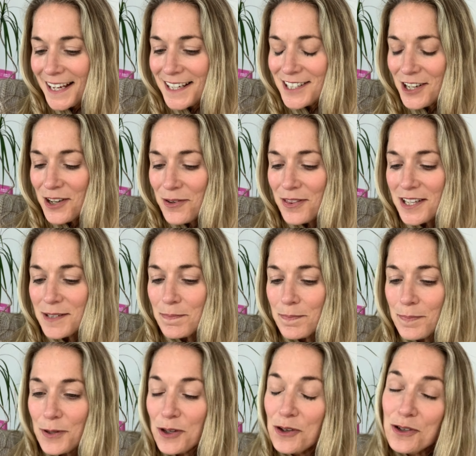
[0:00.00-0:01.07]
So this
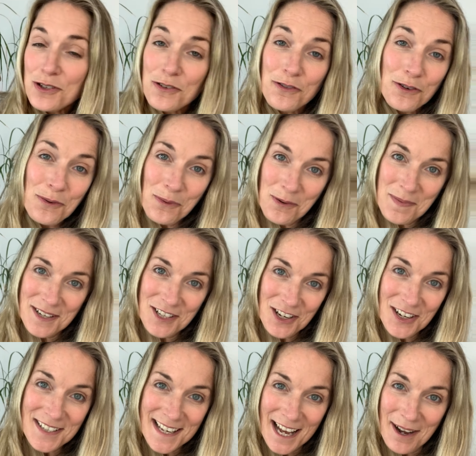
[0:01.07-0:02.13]
beautiful woman,
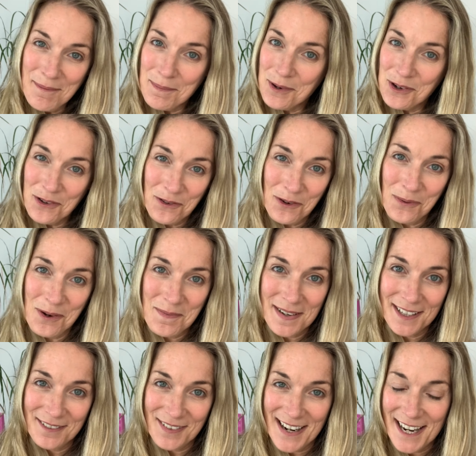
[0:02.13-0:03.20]
turns out beautiful
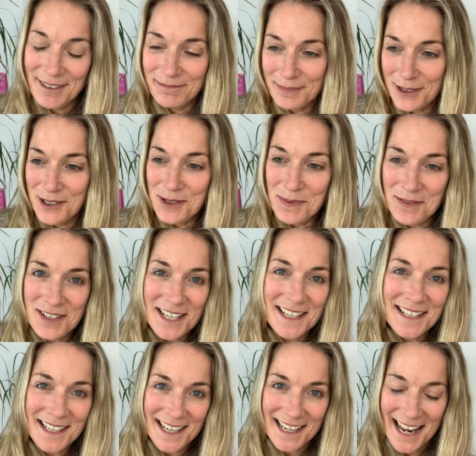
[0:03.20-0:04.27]
woman, right? Because we've
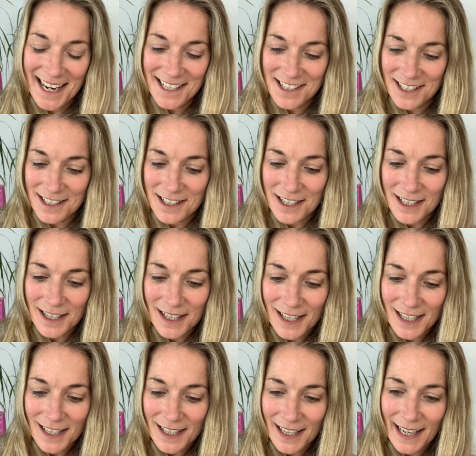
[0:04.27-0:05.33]
since connected,
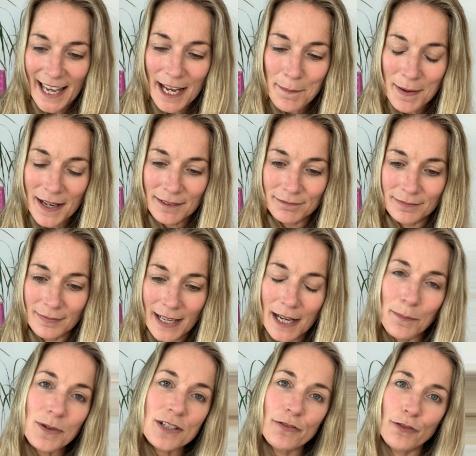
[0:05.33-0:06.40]
came in
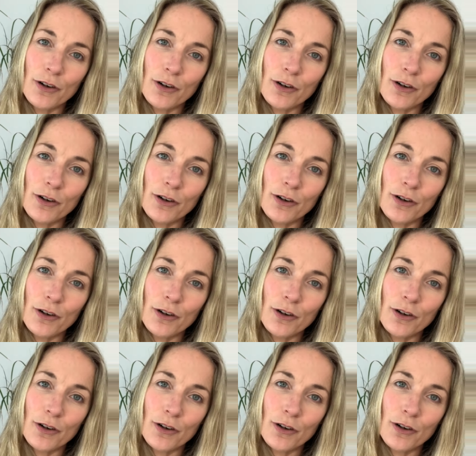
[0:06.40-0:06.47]
and was